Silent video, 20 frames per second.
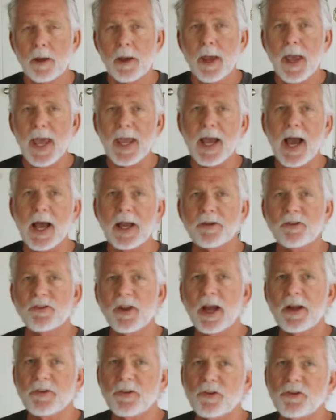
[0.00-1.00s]
Hey guys,
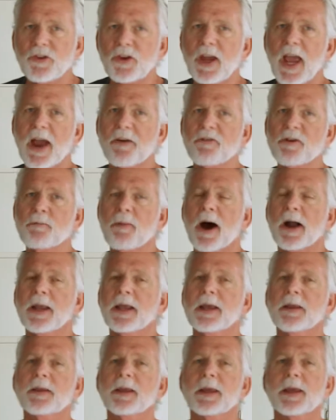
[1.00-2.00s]
nice to see
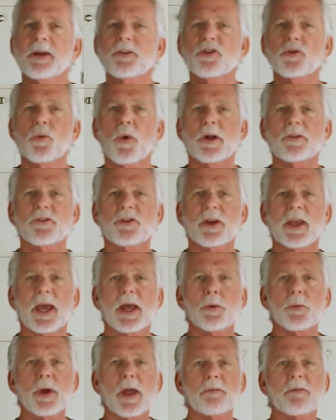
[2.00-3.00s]
everybody in the kitchen once
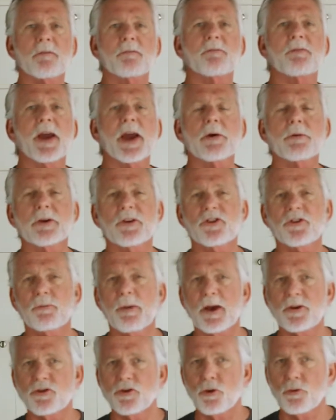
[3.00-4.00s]
again. We have a very
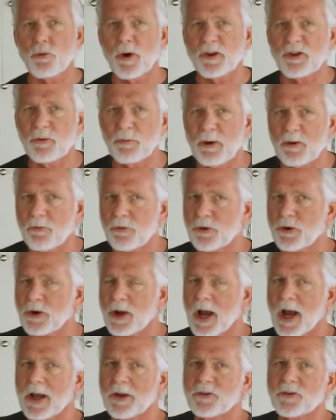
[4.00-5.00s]
special recipe for you
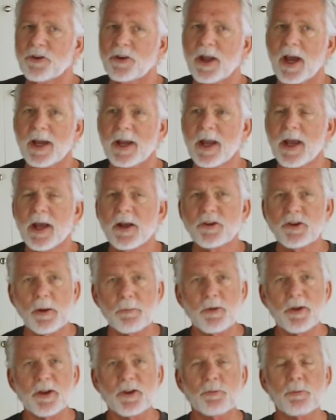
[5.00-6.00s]
guys tonight.
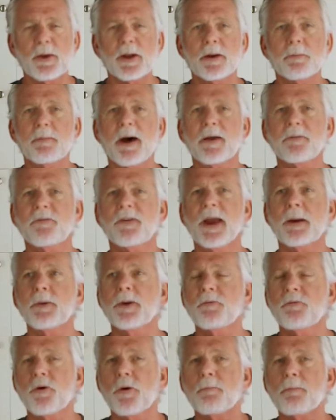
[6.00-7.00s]
Something that's been in my
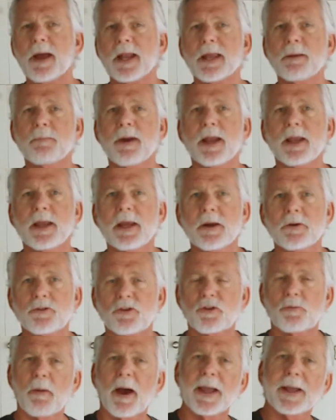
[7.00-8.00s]
family for many, many years.
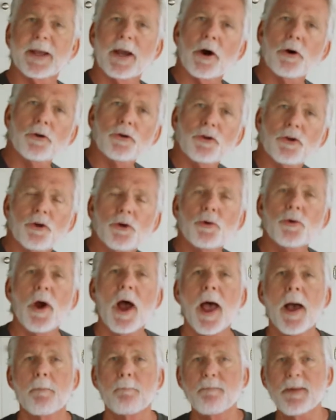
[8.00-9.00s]
It's my go-to
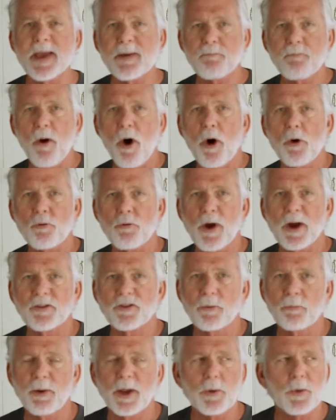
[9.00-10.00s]
meatball
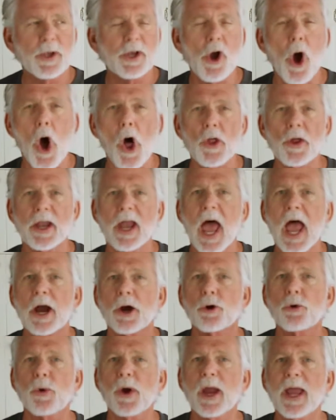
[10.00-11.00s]
recipe. We call it
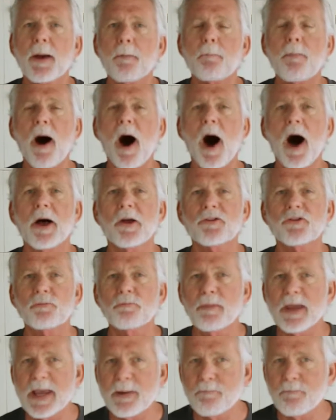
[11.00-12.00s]
Grandpa's
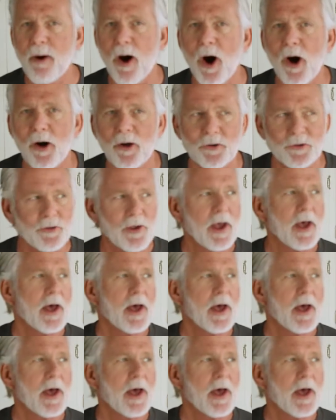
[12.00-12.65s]
Meatballs.